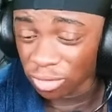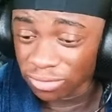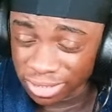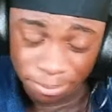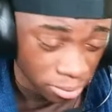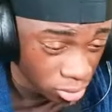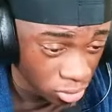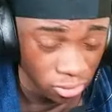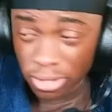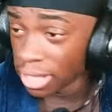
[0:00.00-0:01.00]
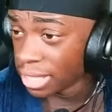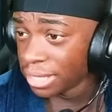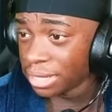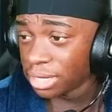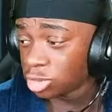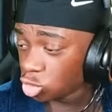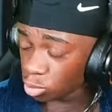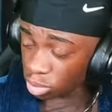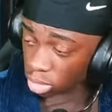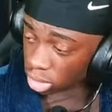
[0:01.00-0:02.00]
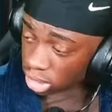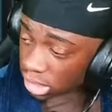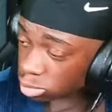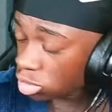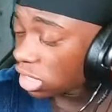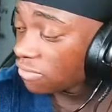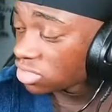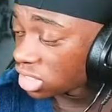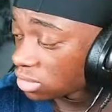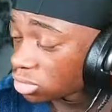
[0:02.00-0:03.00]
obviously the Potter, the two Potter collabs with Clavish and them